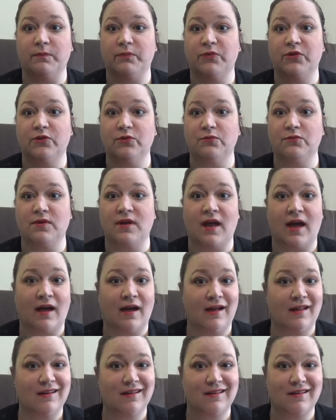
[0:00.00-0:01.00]
Do
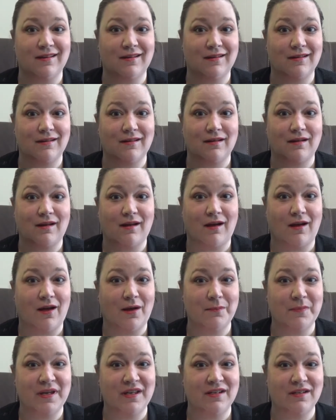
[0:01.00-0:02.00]
not
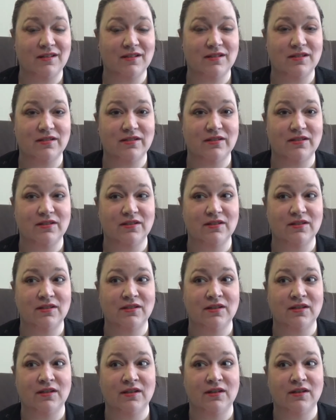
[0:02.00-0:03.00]
comment
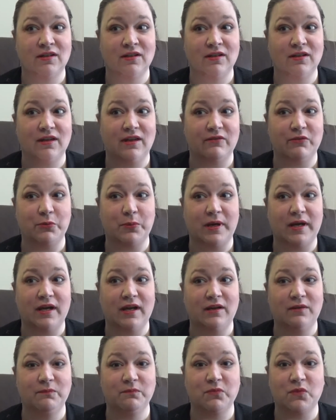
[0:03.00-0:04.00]

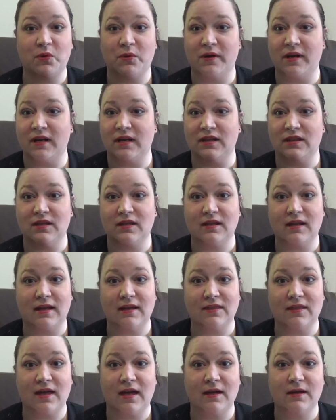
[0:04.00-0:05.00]
giveaway or anything
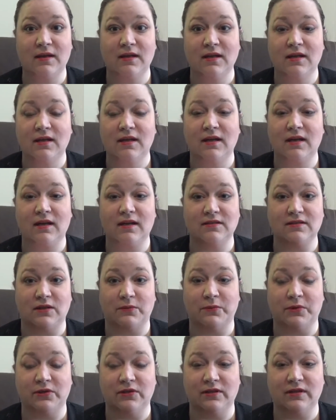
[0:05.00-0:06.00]
like that, because I
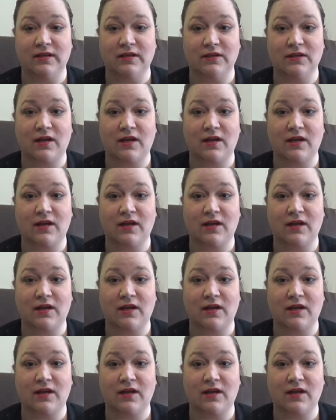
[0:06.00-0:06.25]
will delete the